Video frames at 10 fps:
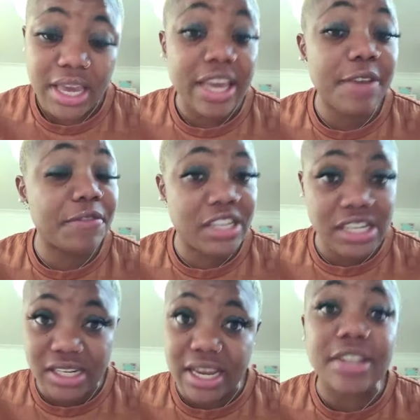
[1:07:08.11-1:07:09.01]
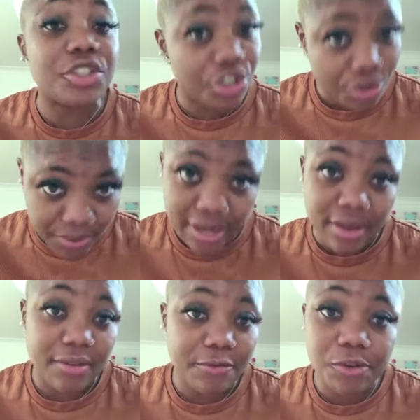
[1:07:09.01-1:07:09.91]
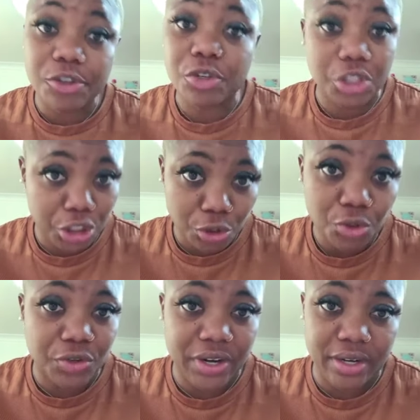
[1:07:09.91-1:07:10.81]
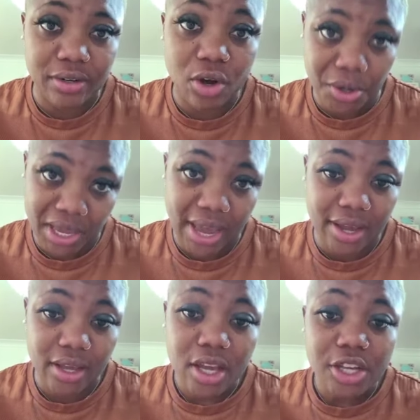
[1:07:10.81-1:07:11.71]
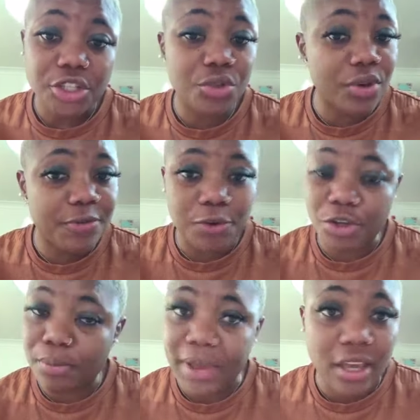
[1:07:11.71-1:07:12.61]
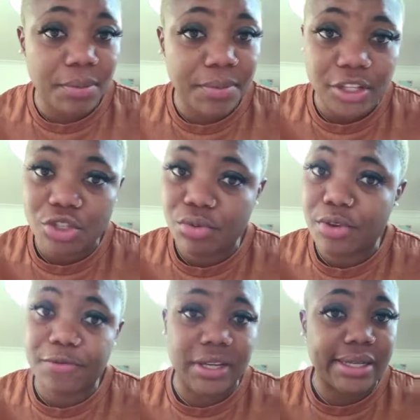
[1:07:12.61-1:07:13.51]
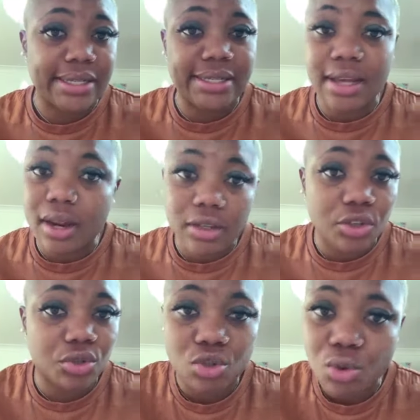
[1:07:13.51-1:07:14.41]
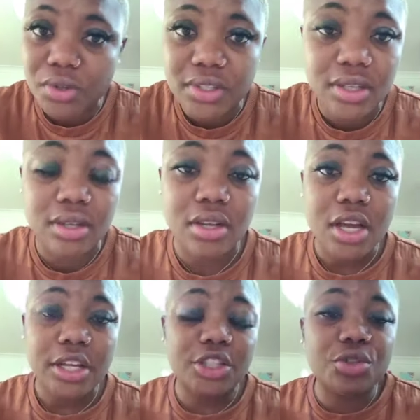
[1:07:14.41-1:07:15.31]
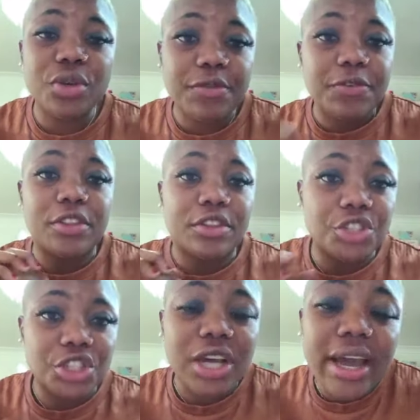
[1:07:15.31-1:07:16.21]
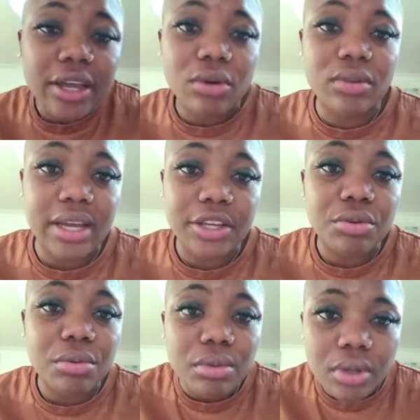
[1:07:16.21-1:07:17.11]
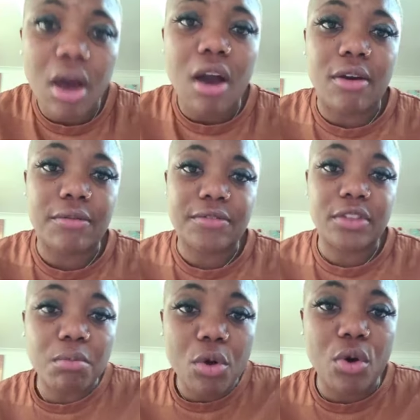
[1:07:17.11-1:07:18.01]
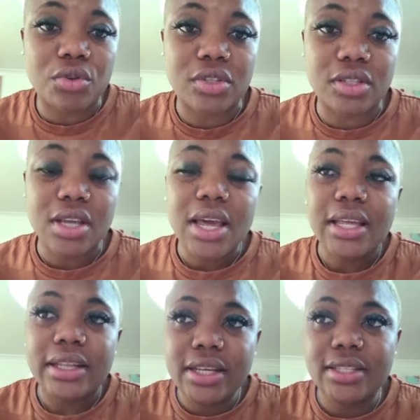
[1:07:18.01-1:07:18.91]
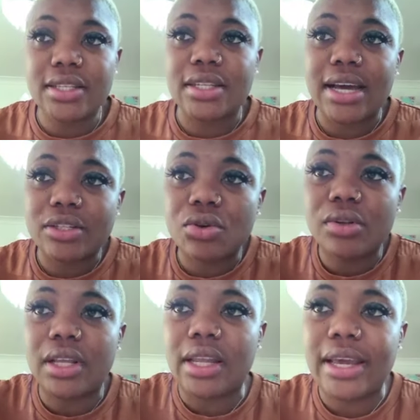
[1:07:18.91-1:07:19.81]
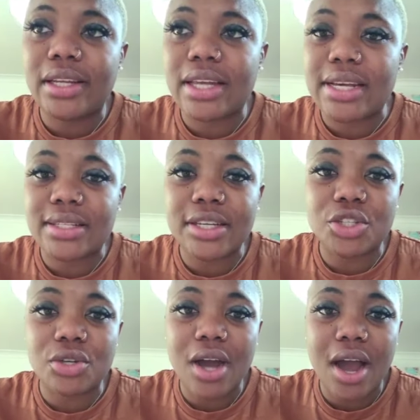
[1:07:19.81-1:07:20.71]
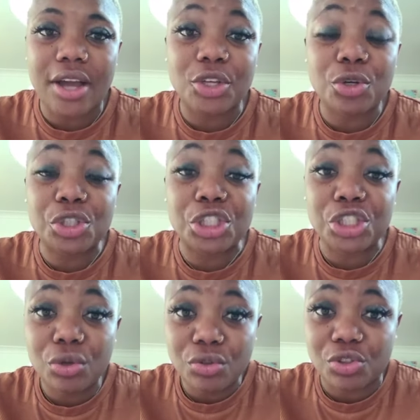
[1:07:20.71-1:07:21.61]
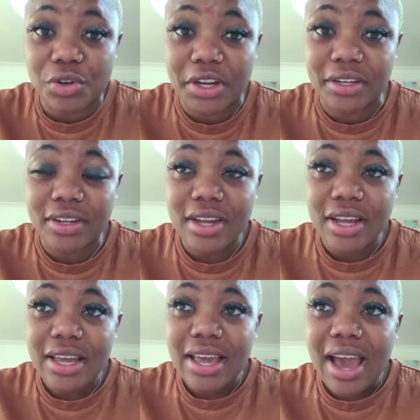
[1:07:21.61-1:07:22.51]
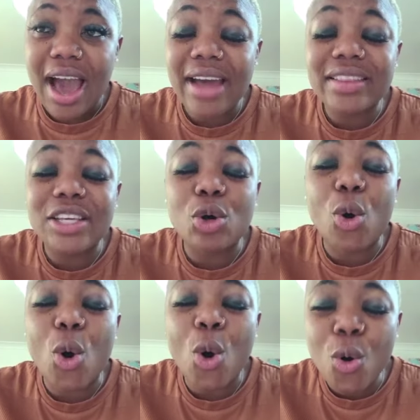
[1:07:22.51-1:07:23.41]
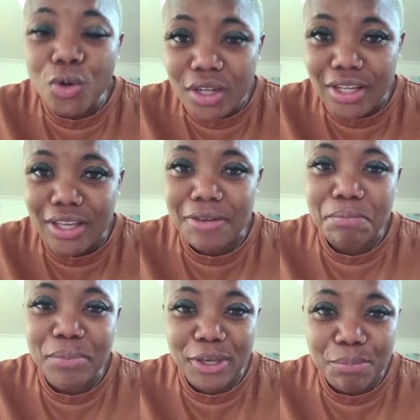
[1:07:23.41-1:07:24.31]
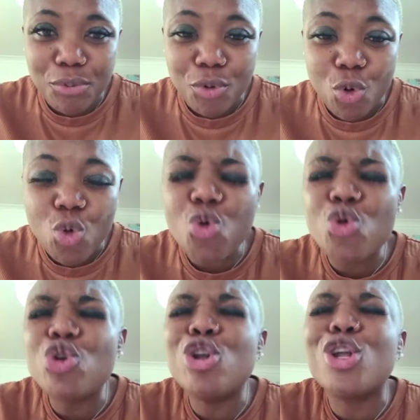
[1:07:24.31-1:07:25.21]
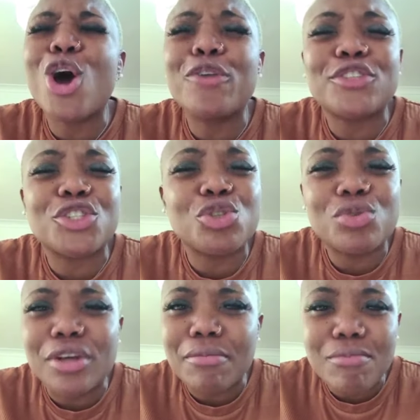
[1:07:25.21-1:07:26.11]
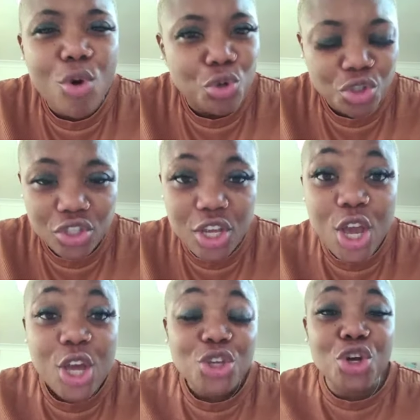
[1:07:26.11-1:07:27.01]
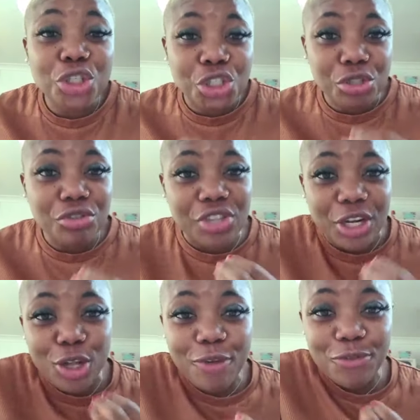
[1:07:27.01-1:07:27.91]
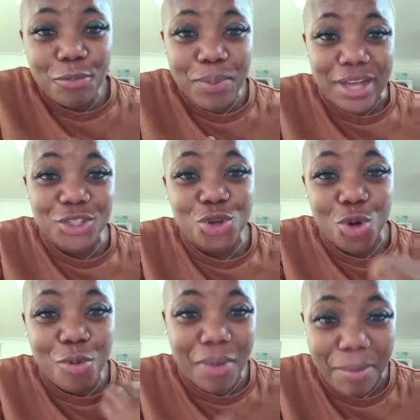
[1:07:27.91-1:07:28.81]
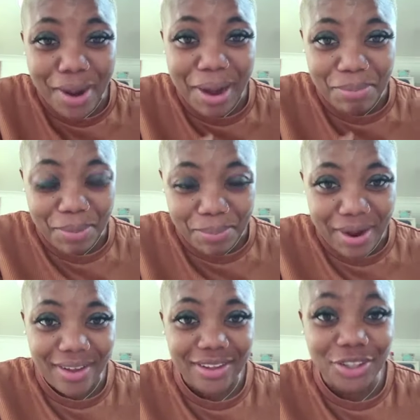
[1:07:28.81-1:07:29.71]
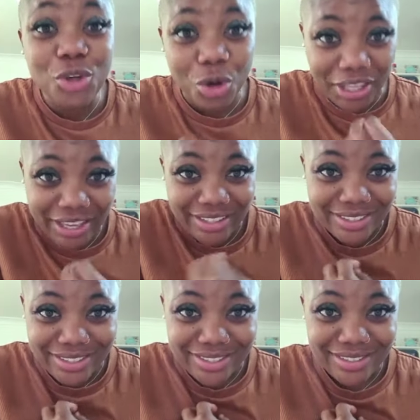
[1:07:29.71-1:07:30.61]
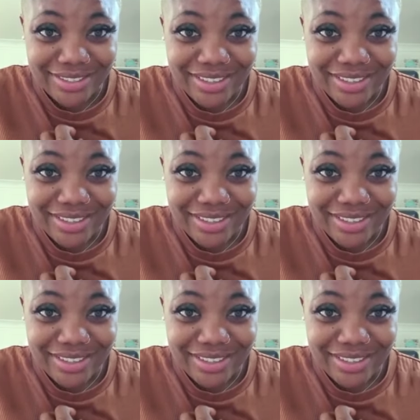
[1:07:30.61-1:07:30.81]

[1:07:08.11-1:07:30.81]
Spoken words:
If needed, do it for your children, okay? Do it for your baby, do it for your son, your daughter, do it for the child that you love the most. Listen, I told the lady, I said to her, your children are the only people who loves you the most. Your children love you past your own mama and papa, your kids.